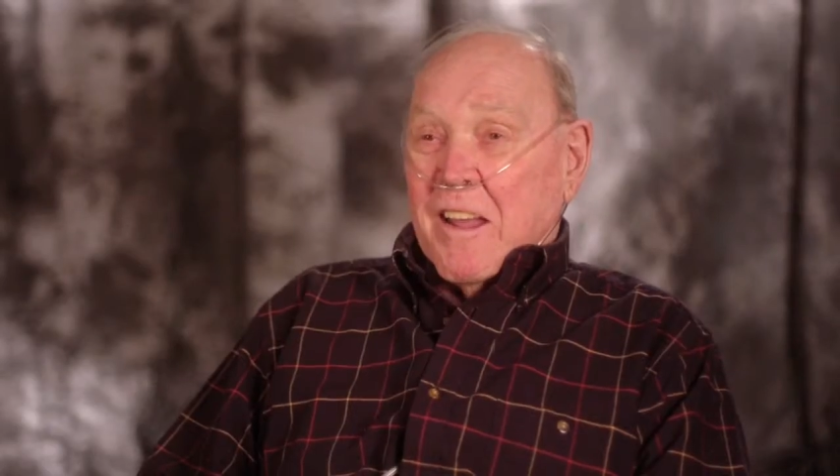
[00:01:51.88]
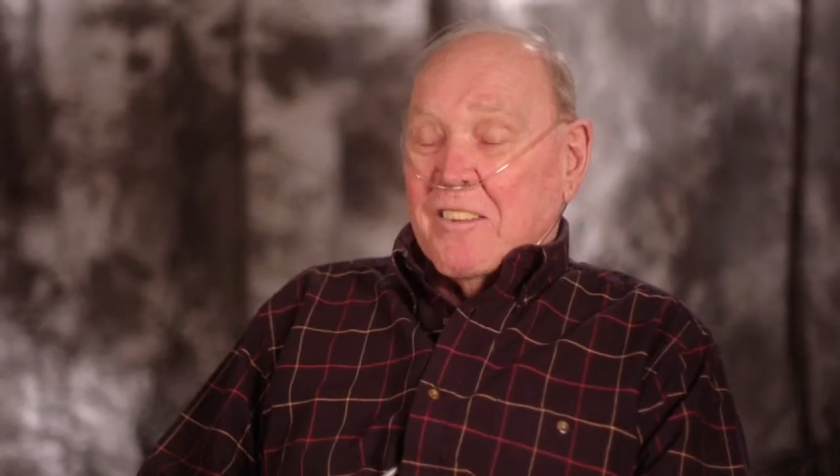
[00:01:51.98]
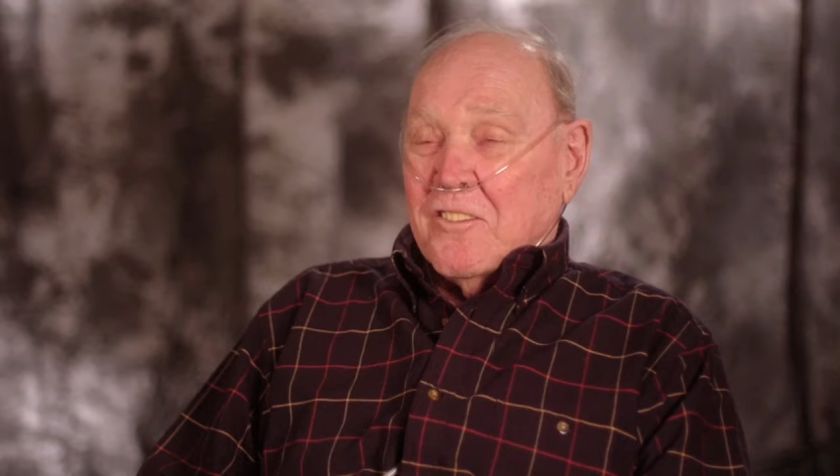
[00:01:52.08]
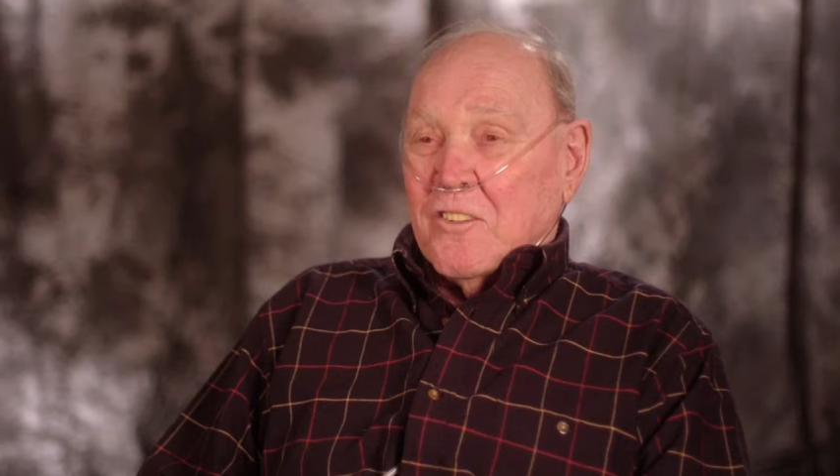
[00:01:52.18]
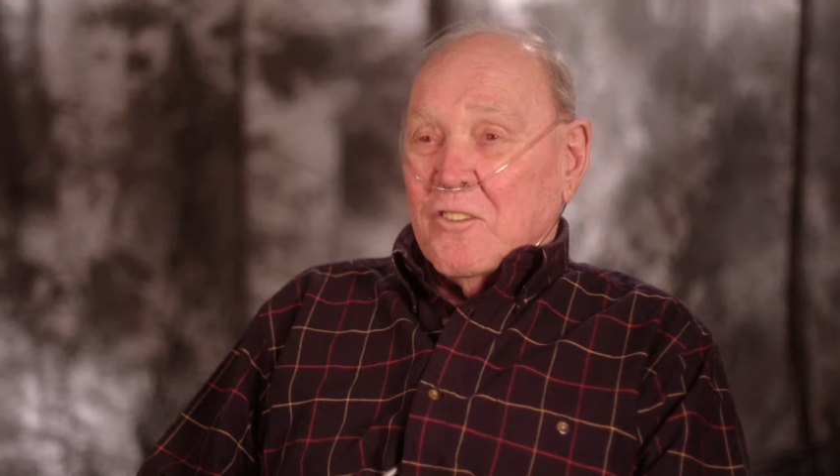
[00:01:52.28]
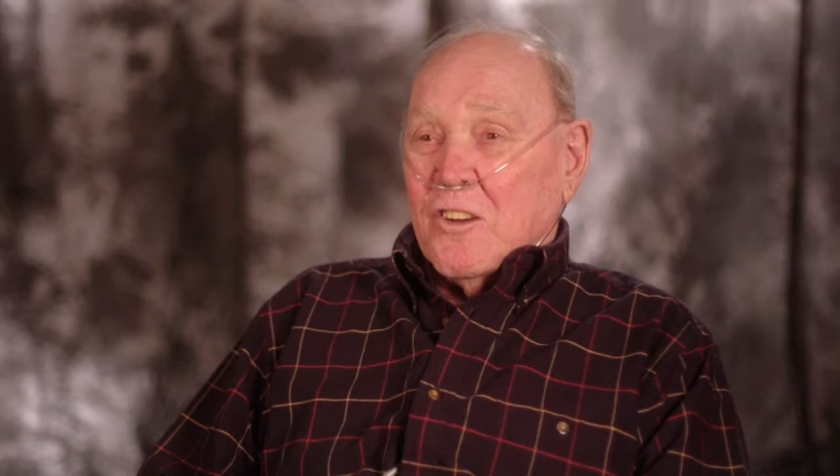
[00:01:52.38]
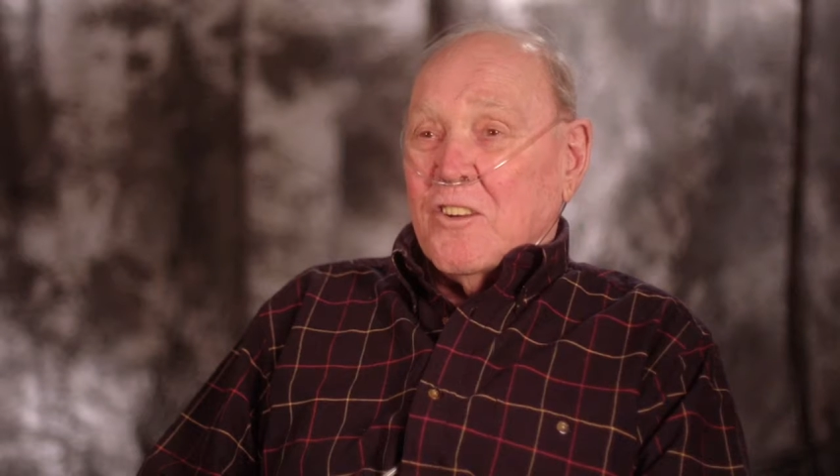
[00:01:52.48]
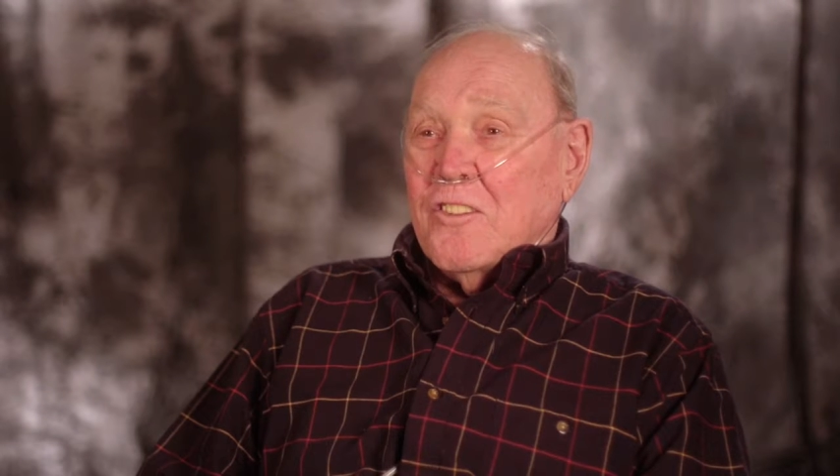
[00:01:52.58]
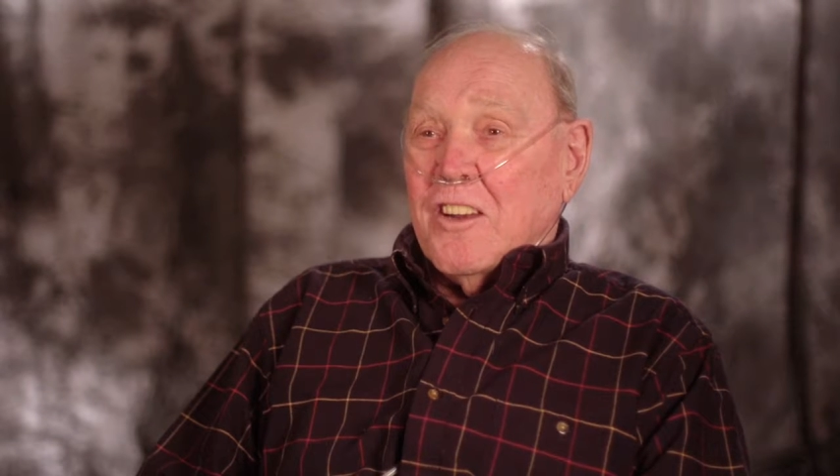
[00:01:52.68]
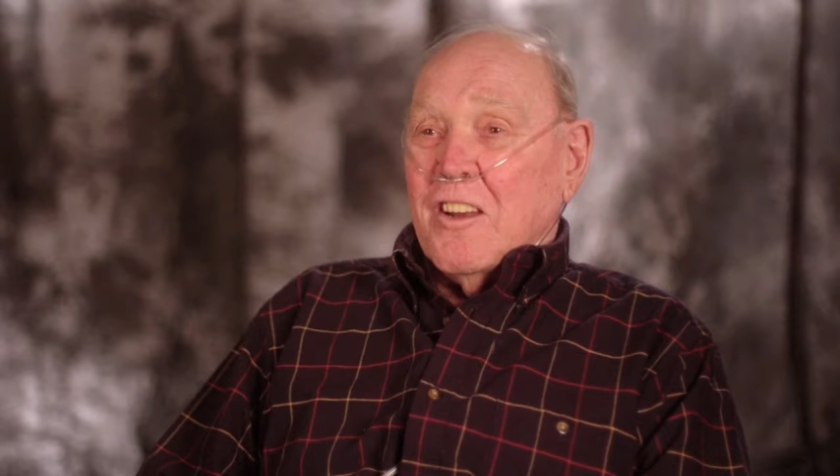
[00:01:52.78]
not so sure
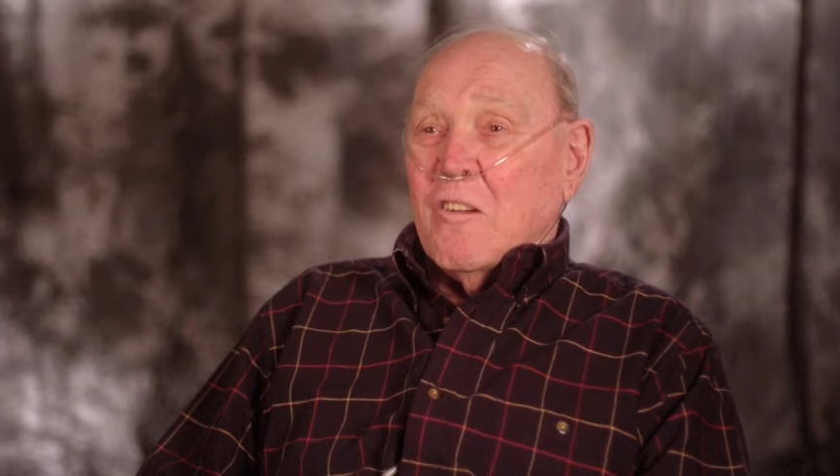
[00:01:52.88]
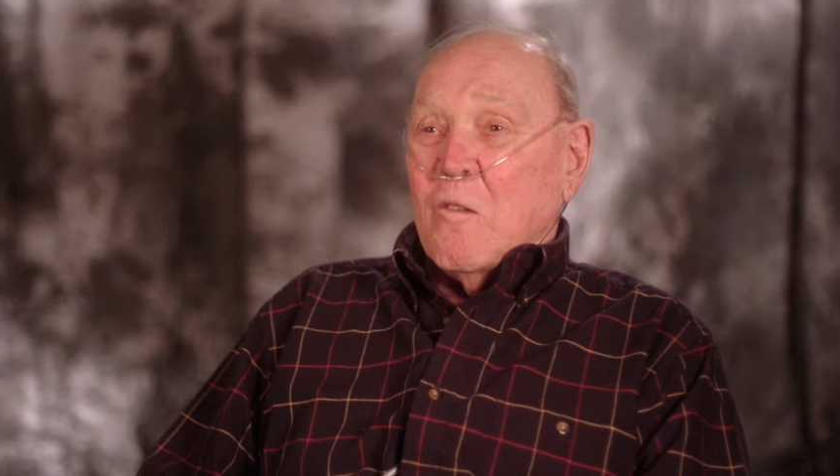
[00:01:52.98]
she knew